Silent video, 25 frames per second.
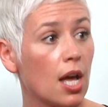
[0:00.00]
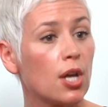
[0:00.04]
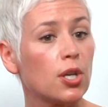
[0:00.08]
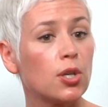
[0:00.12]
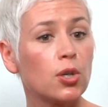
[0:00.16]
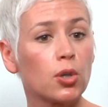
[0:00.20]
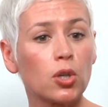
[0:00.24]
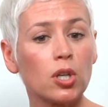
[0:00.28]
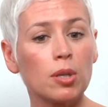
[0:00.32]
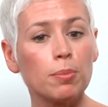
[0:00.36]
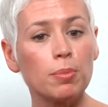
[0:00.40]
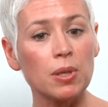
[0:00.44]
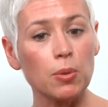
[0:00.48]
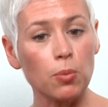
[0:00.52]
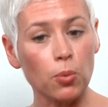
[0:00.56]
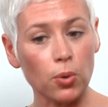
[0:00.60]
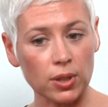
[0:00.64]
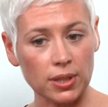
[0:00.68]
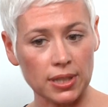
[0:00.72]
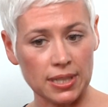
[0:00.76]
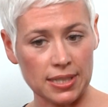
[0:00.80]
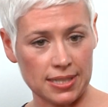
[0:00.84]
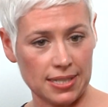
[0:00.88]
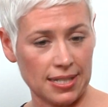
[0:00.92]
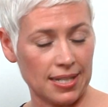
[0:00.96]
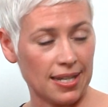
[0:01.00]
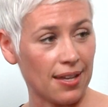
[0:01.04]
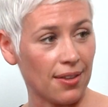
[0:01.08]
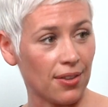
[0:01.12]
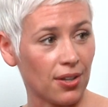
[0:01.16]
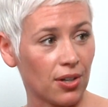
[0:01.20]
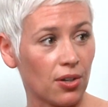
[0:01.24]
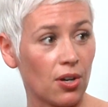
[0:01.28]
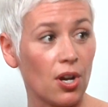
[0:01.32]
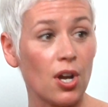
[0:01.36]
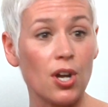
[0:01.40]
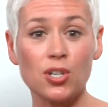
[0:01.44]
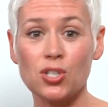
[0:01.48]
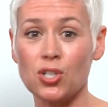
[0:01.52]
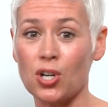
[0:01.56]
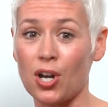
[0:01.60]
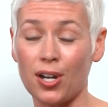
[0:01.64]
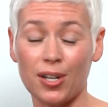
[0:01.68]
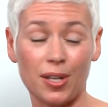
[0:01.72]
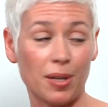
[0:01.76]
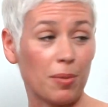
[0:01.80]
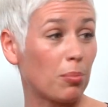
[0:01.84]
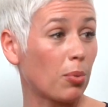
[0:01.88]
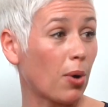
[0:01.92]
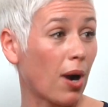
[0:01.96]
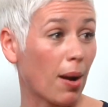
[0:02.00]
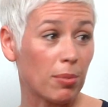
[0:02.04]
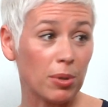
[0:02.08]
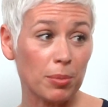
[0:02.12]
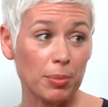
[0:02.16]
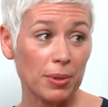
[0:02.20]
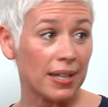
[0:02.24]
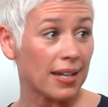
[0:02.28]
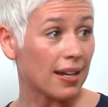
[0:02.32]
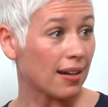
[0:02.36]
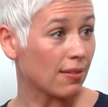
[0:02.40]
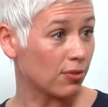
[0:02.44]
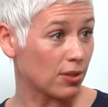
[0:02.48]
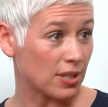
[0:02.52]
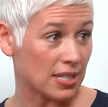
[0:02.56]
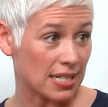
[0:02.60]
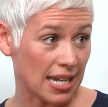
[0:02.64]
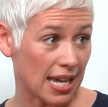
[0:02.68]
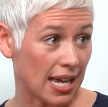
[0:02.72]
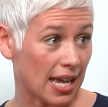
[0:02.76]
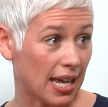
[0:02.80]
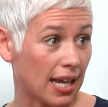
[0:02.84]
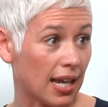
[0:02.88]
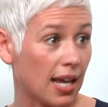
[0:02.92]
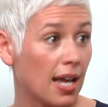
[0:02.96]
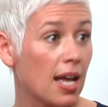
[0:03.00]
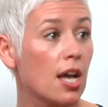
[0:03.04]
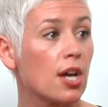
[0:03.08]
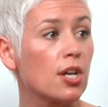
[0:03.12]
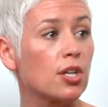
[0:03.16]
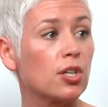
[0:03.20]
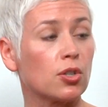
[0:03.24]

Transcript: You're going to be working together, talking probably every day.